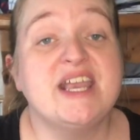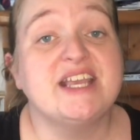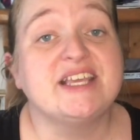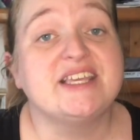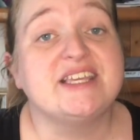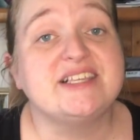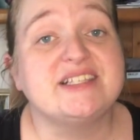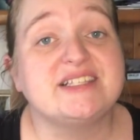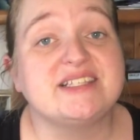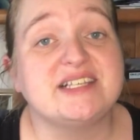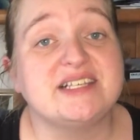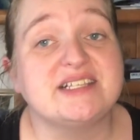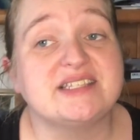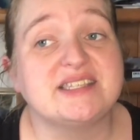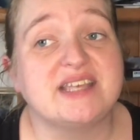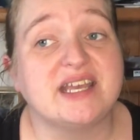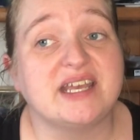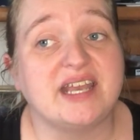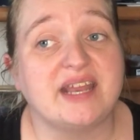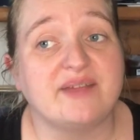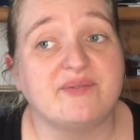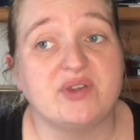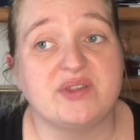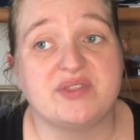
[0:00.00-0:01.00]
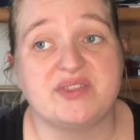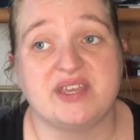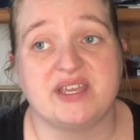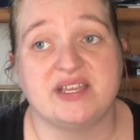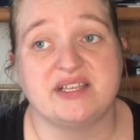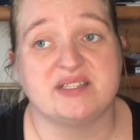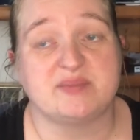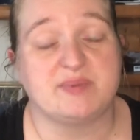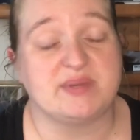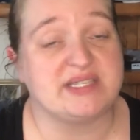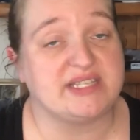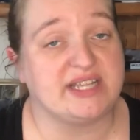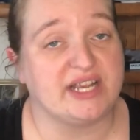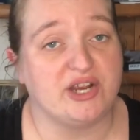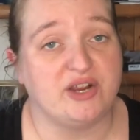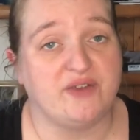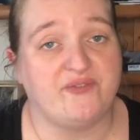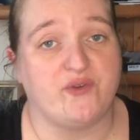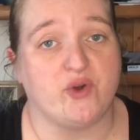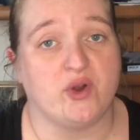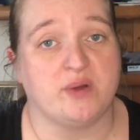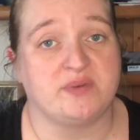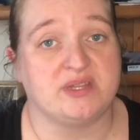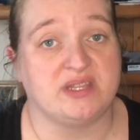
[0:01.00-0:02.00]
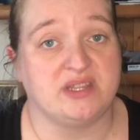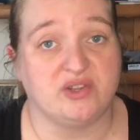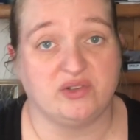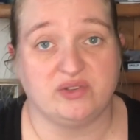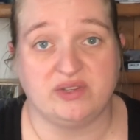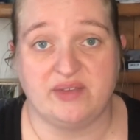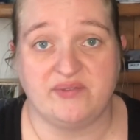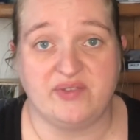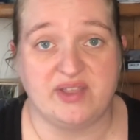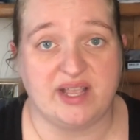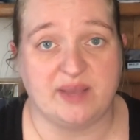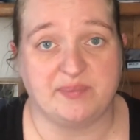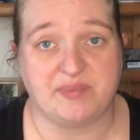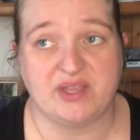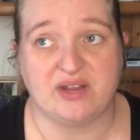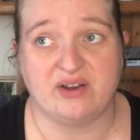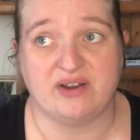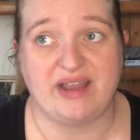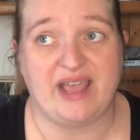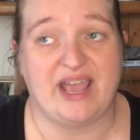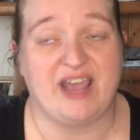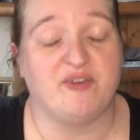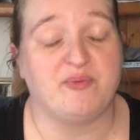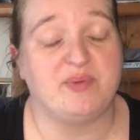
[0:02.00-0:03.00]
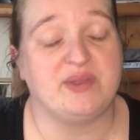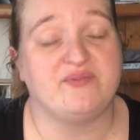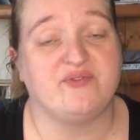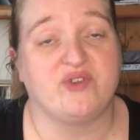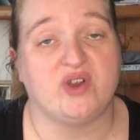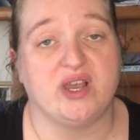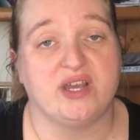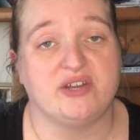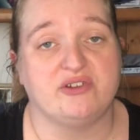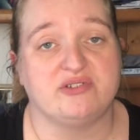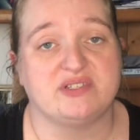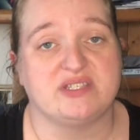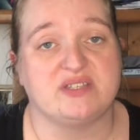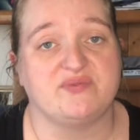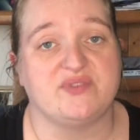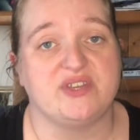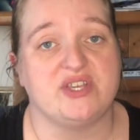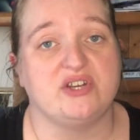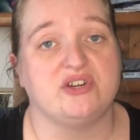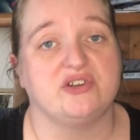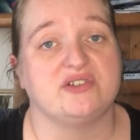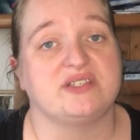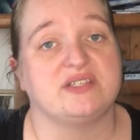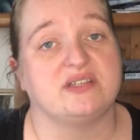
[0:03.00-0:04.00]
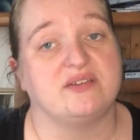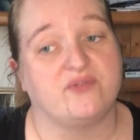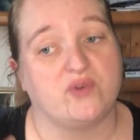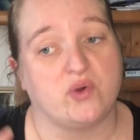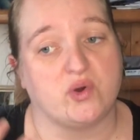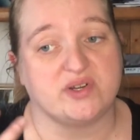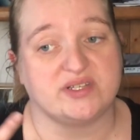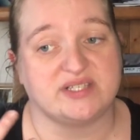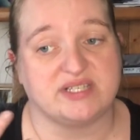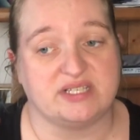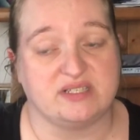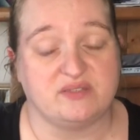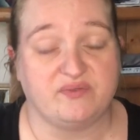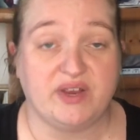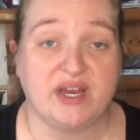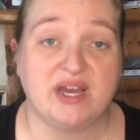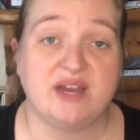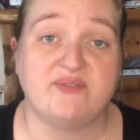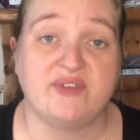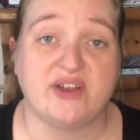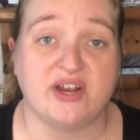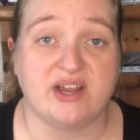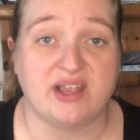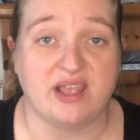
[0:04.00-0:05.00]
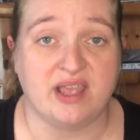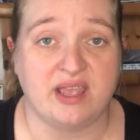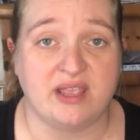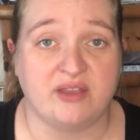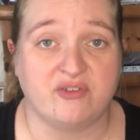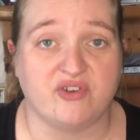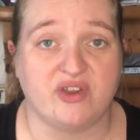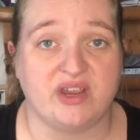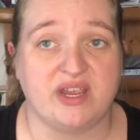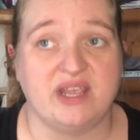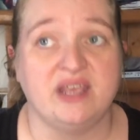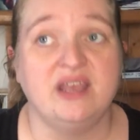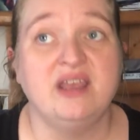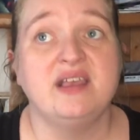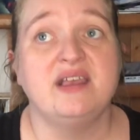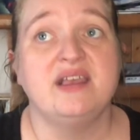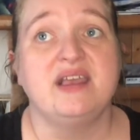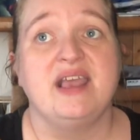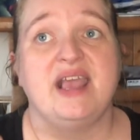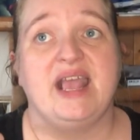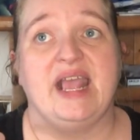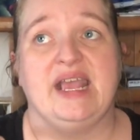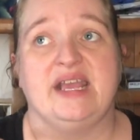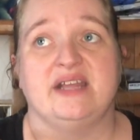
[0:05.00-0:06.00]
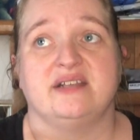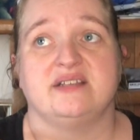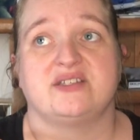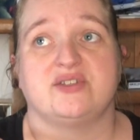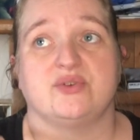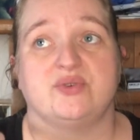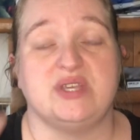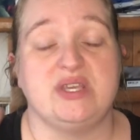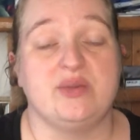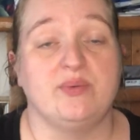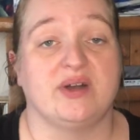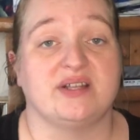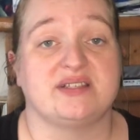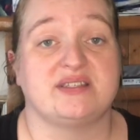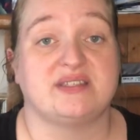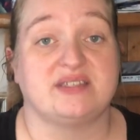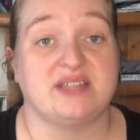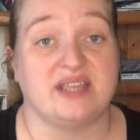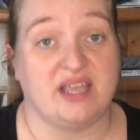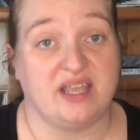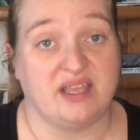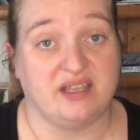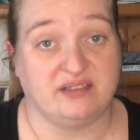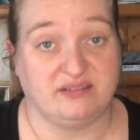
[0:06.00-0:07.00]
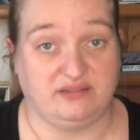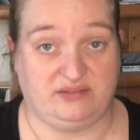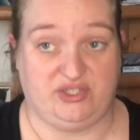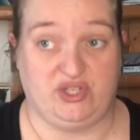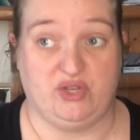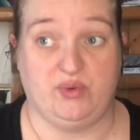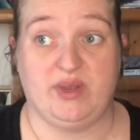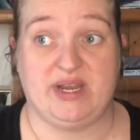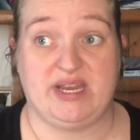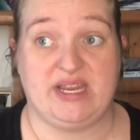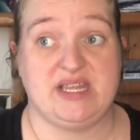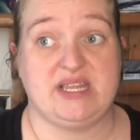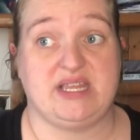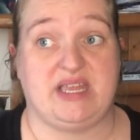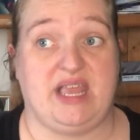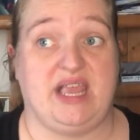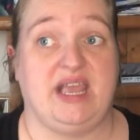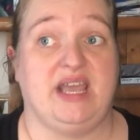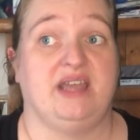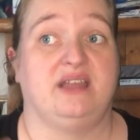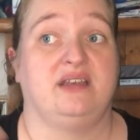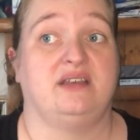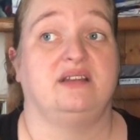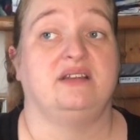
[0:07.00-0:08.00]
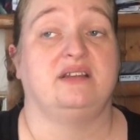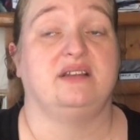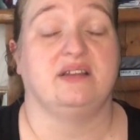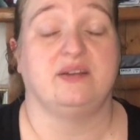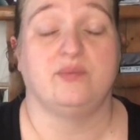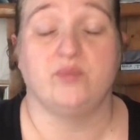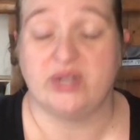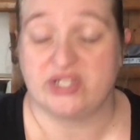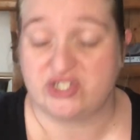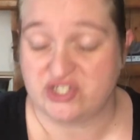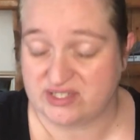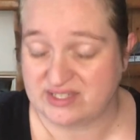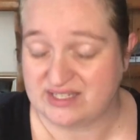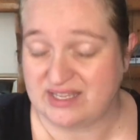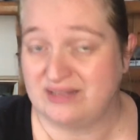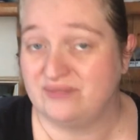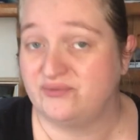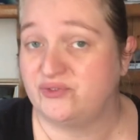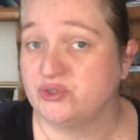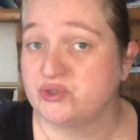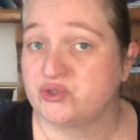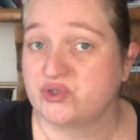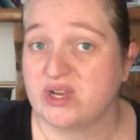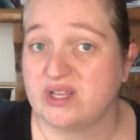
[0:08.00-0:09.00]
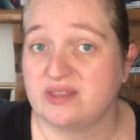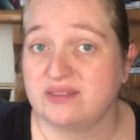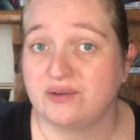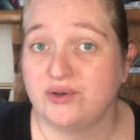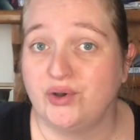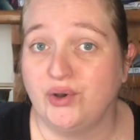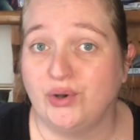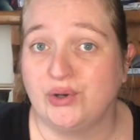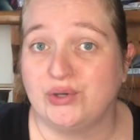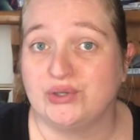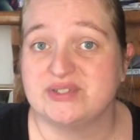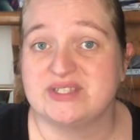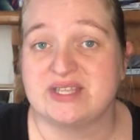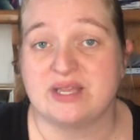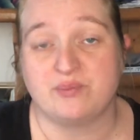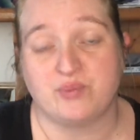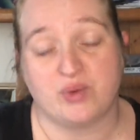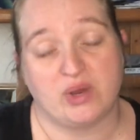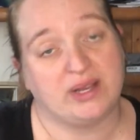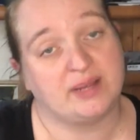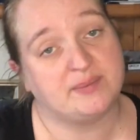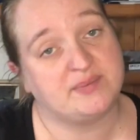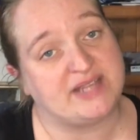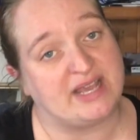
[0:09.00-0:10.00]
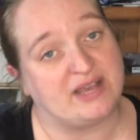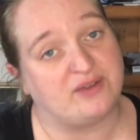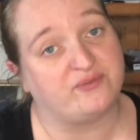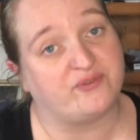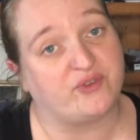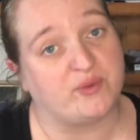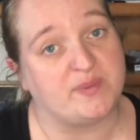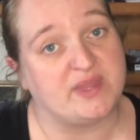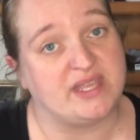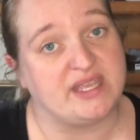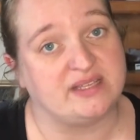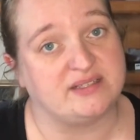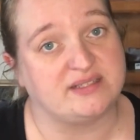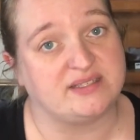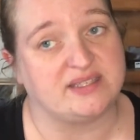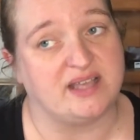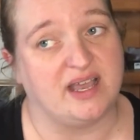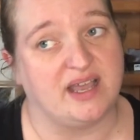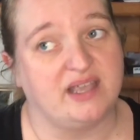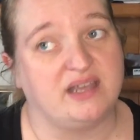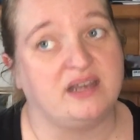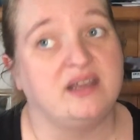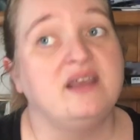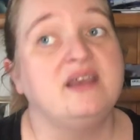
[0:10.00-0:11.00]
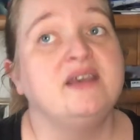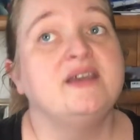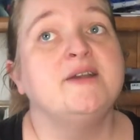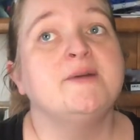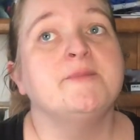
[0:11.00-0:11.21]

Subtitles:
He sees that everything has been terraformed and they're living up there and have been for hundreds of years, and of course he's very, very angry, and so he wants to do what he can, which is infiltrate the Golds and bring them down from the inside.